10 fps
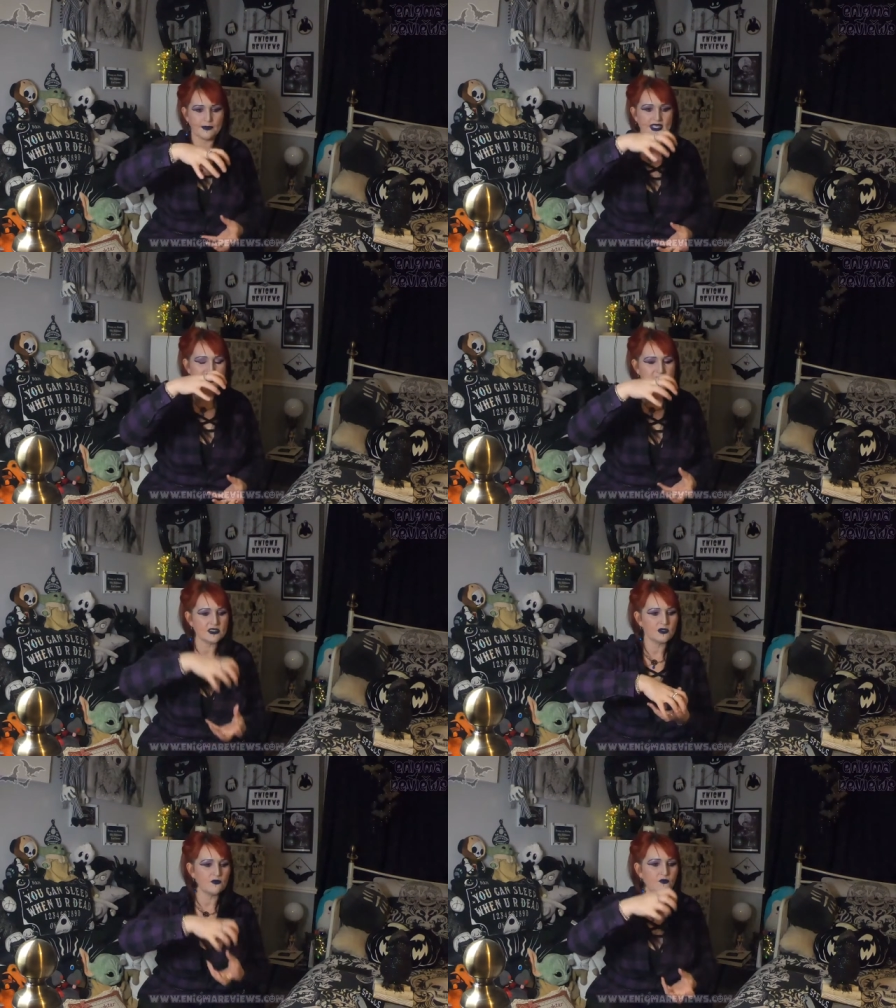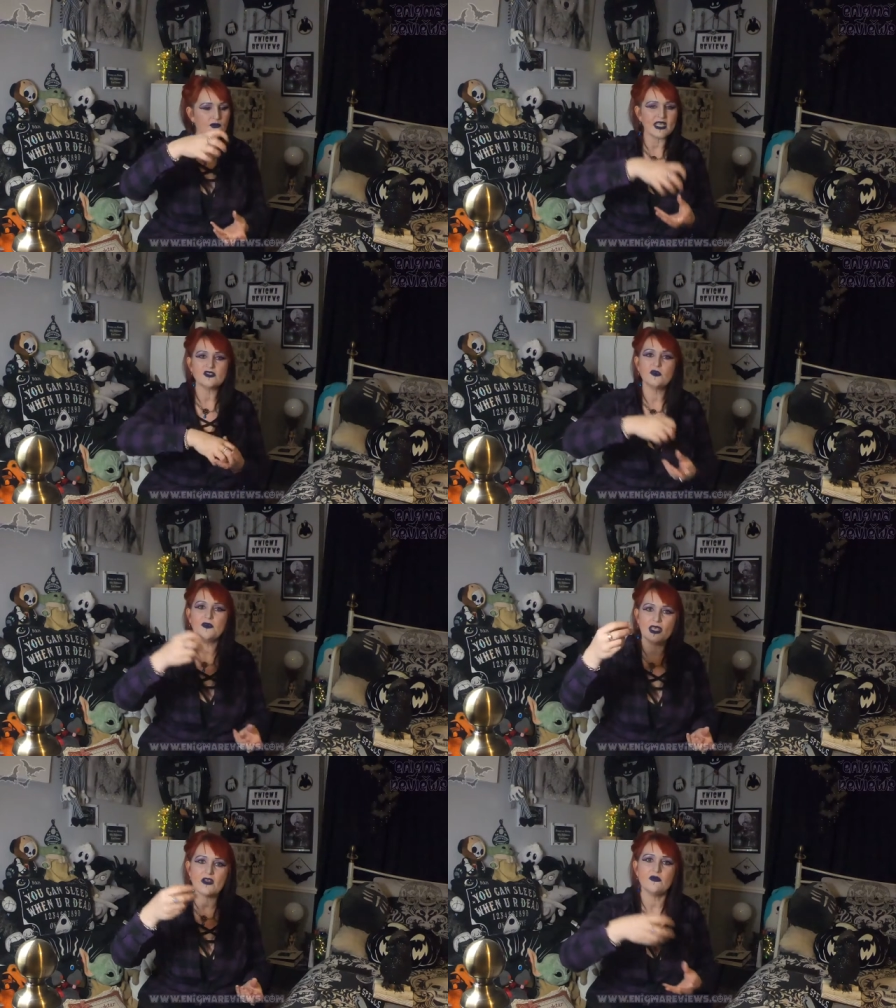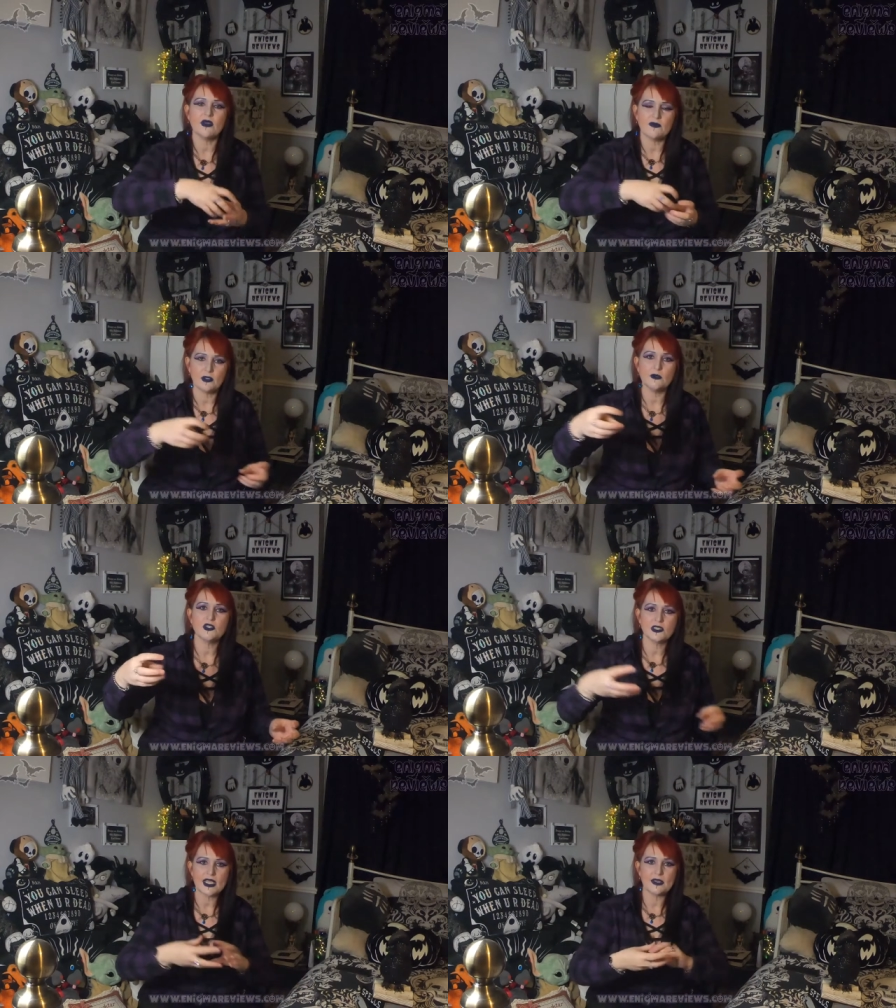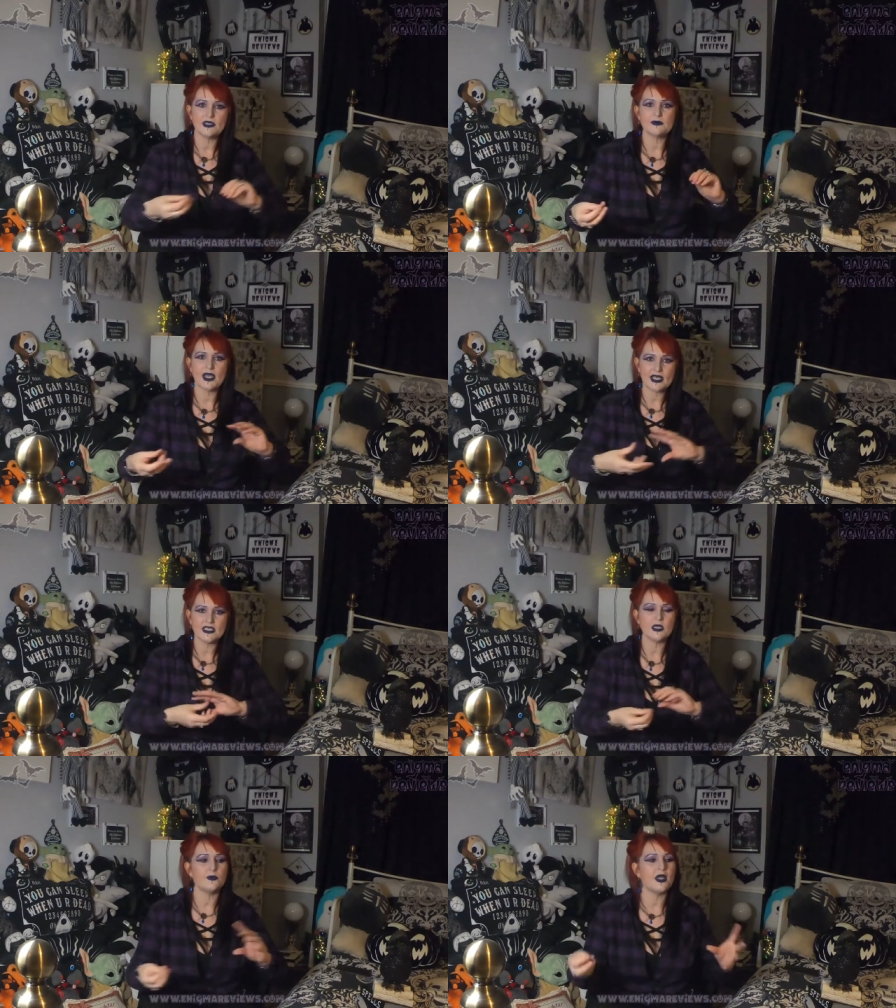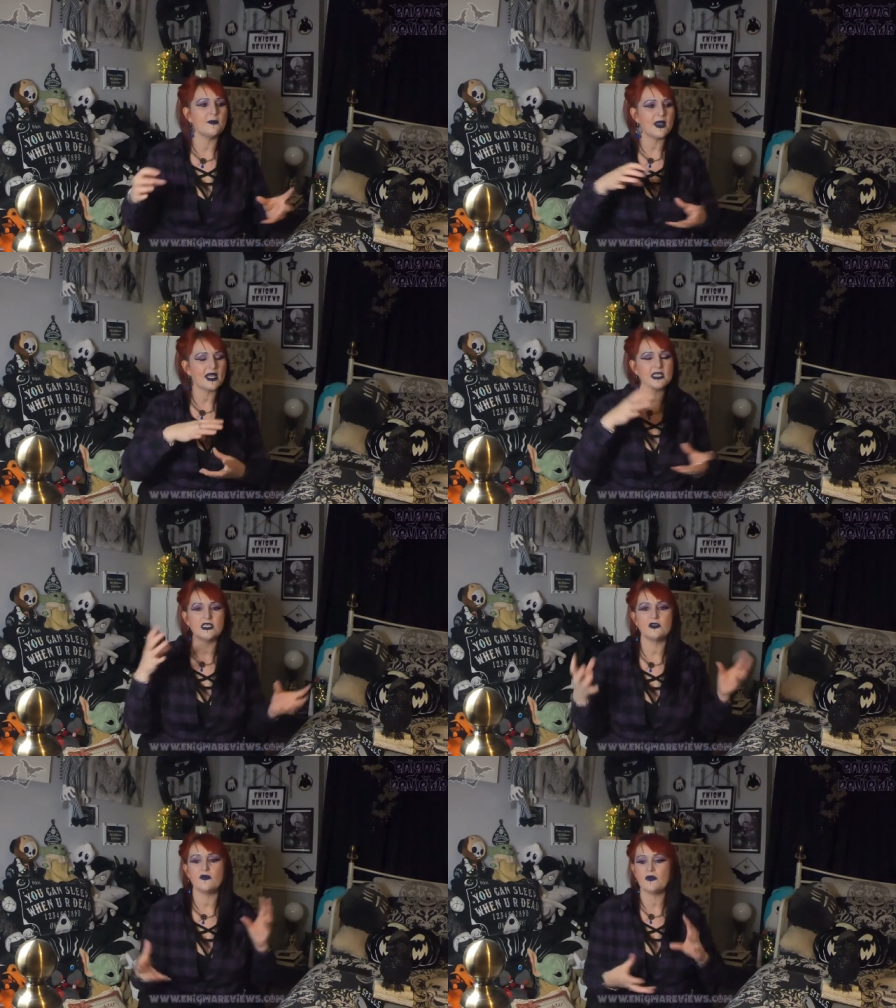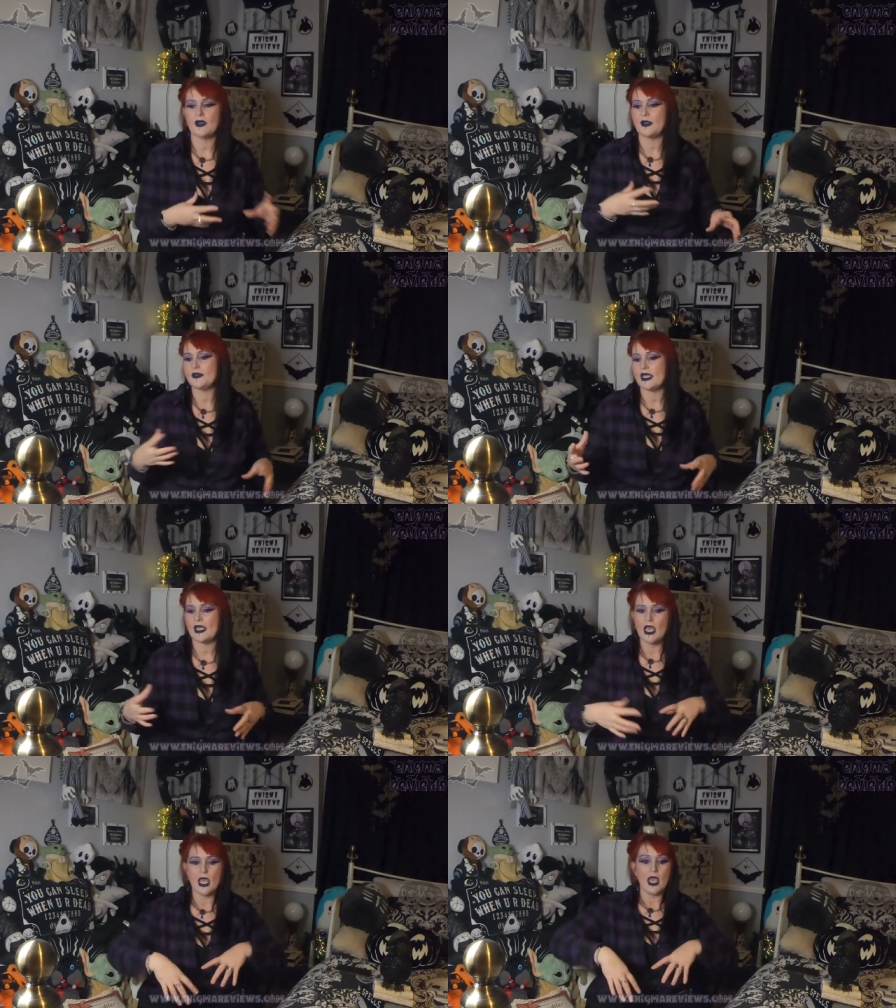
that stuff you get from Revolution now, that's packaged, that brown package stuff around it.